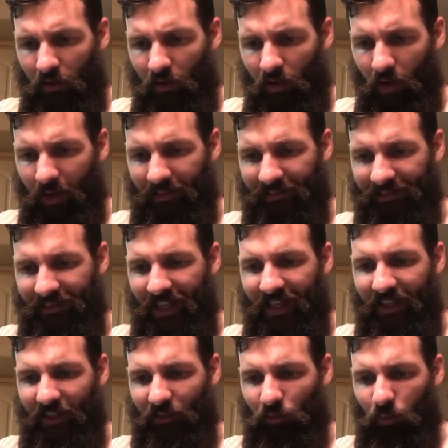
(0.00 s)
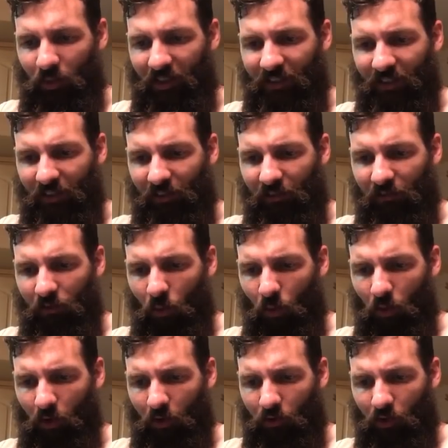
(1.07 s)
Isaiah
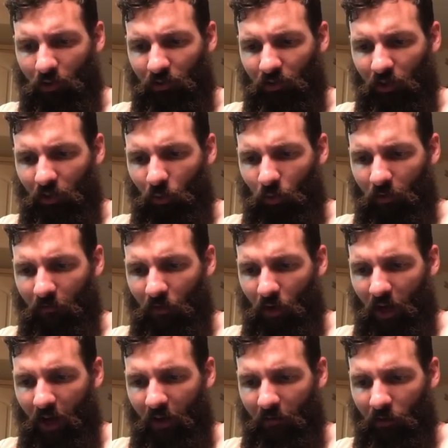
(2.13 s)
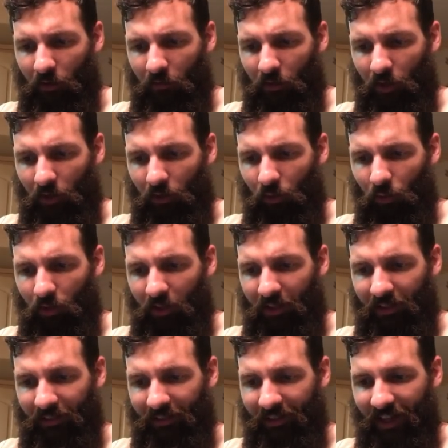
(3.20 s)
26:4. Trust in the Lord forever, for the Lord
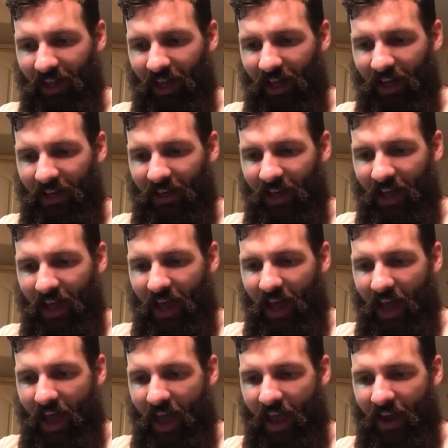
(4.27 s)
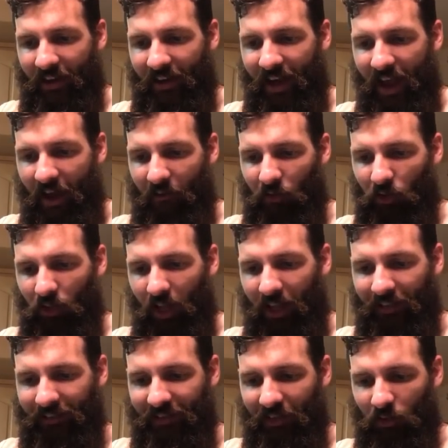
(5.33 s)
is God and an
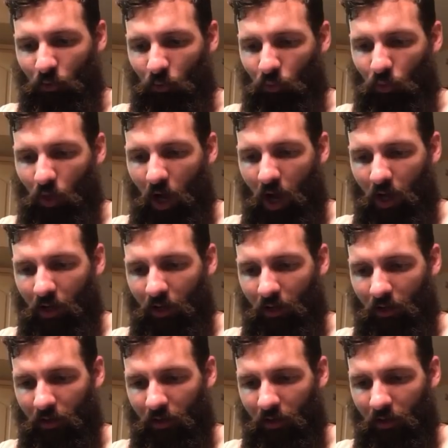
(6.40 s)
everlasting rock.